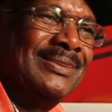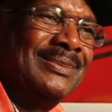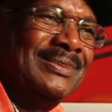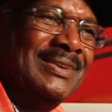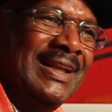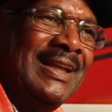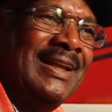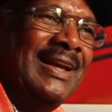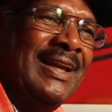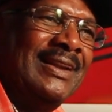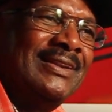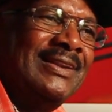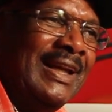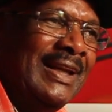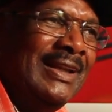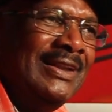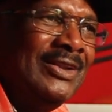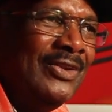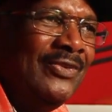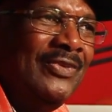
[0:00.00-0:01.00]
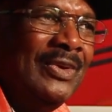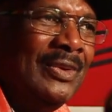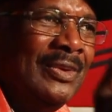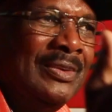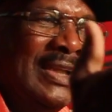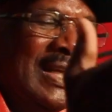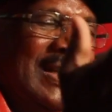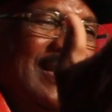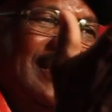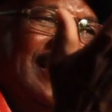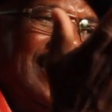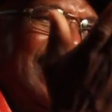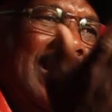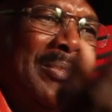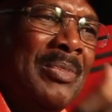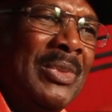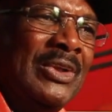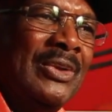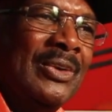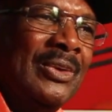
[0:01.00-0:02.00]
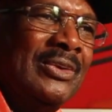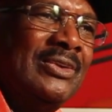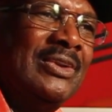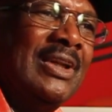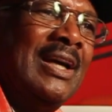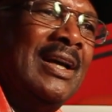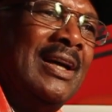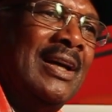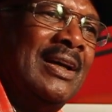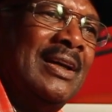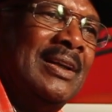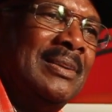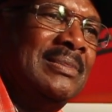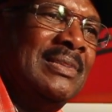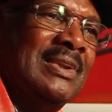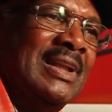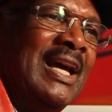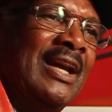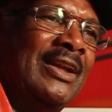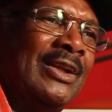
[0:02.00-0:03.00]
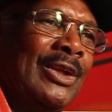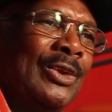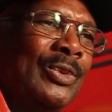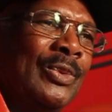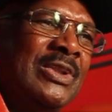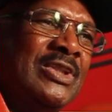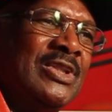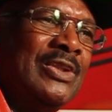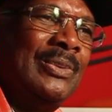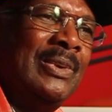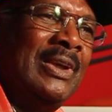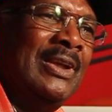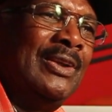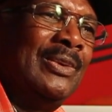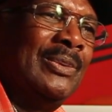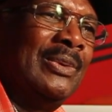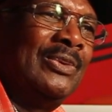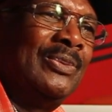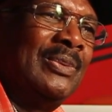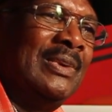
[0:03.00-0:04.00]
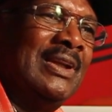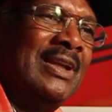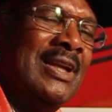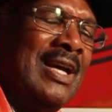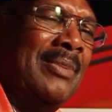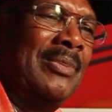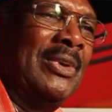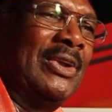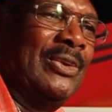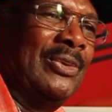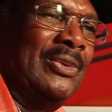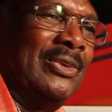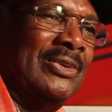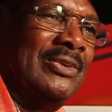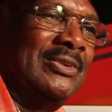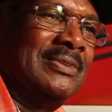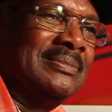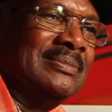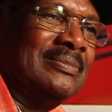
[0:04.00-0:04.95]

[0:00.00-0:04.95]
Really has. I interviewed the Commodores, Lionel Richie when he was with the Commodores.